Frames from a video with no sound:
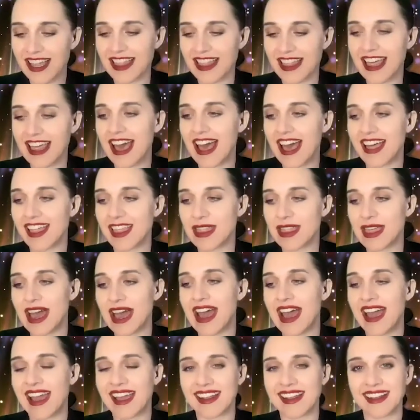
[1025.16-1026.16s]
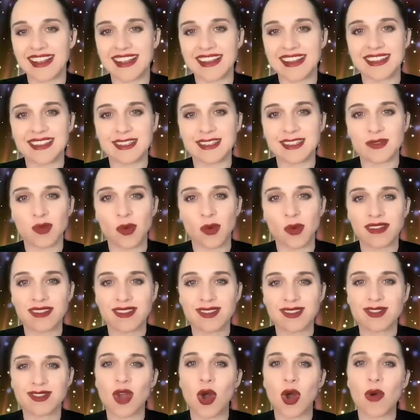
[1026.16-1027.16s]
that that is
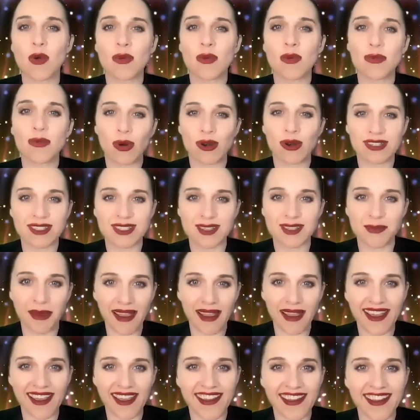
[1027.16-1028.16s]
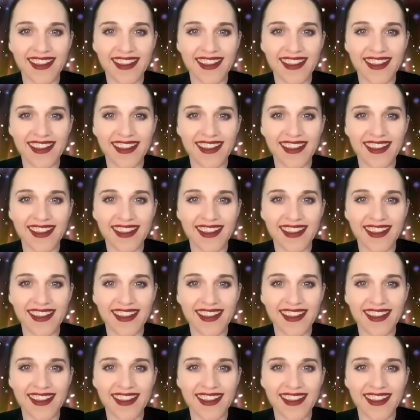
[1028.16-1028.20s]
what's so important to me.